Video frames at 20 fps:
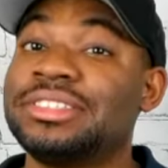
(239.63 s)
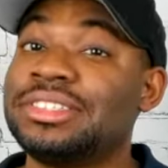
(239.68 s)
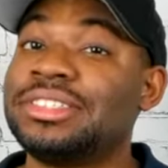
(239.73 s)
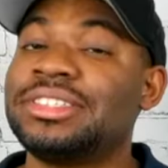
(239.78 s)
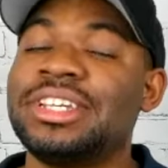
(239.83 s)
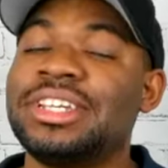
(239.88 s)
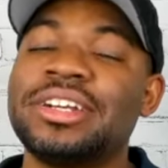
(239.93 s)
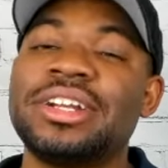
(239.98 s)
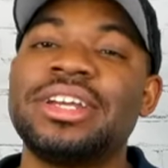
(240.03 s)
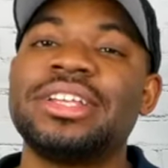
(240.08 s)

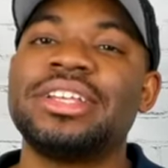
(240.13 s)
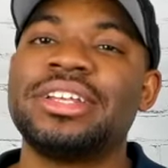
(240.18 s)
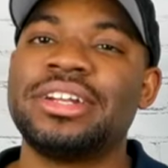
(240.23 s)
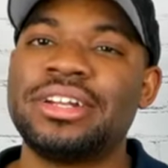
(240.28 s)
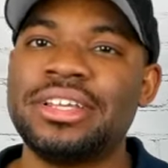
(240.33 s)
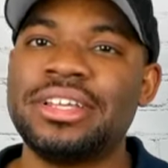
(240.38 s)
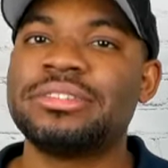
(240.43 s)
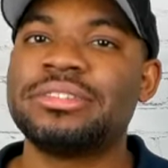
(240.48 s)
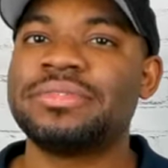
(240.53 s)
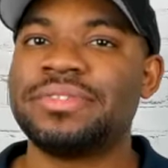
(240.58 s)
secret
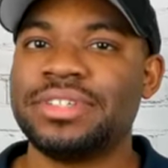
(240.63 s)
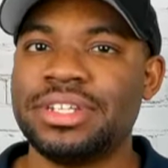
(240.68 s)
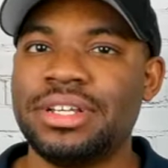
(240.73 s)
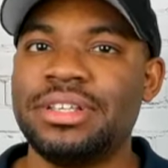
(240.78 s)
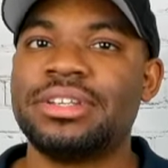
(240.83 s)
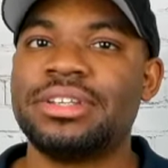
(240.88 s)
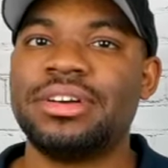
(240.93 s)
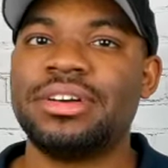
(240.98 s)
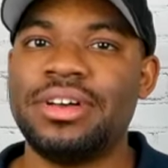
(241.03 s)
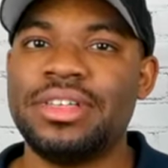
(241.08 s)
identity
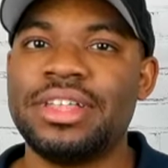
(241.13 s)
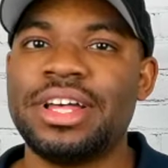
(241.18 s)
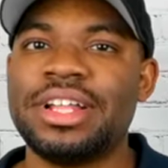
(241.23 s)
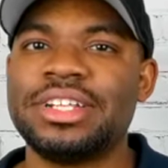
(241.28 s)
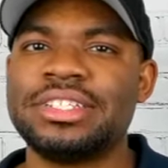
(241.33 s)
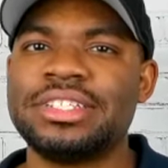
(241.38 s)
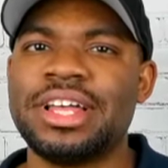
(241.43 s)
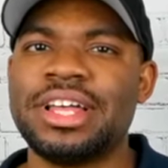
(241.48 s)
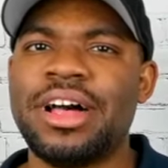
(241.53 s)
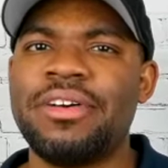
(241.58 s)
revealed and all that
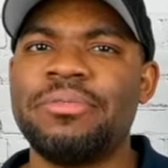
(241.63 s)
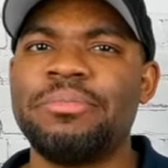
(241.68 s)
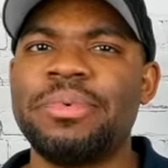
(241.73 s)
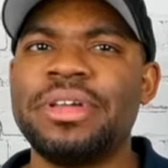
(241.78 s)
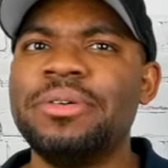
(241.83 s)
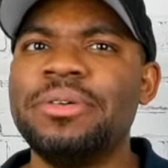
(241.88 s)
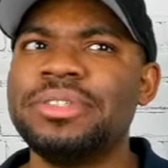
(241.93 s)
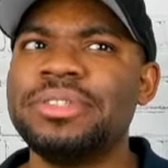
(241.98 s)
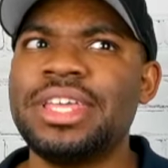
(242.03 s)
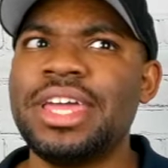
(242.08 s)
stuff. But
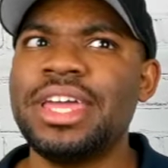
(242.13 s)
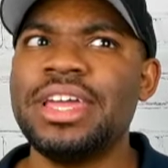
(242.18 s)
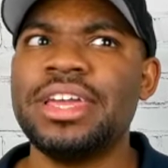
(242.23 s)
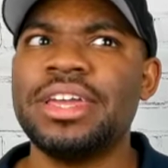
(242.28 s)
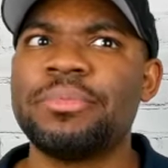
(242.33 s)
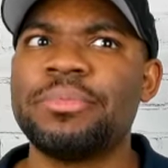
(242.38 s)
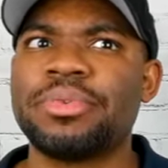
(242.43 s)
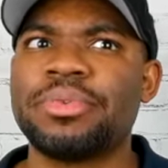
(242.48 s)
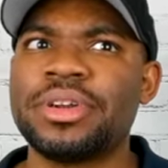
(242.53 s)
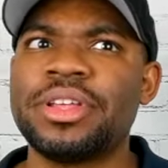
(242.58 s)
he was taking
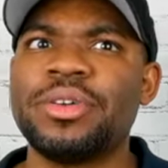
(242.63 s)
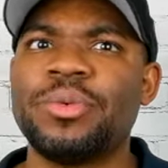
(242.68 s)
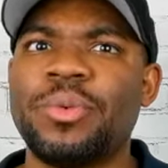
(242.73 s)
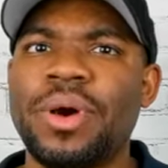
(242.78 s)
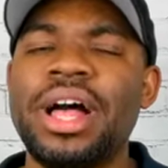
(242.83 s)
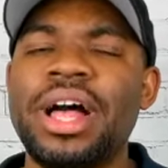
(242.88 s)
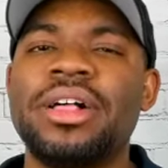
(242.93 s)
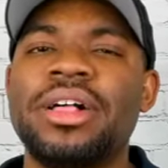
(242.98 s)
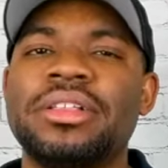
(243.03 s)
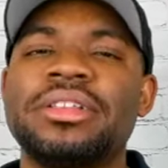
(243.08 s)
it pretty
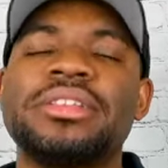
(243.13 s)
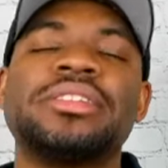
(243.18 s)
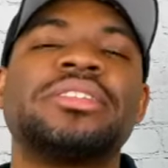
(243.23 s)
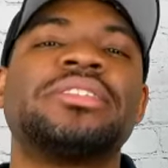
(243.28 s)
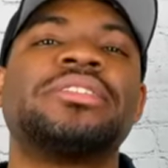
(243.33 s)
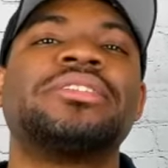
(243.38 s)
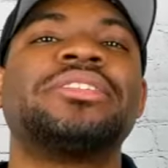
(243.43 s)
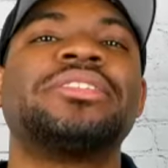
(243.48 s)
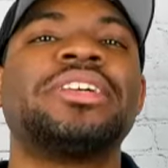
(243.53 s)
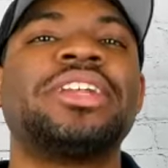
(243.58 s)
well.
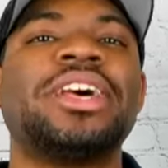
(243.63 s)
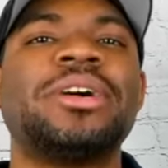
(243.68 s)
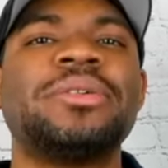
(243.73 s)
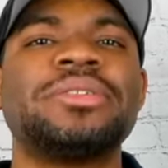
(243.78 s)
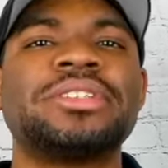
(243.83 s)
And I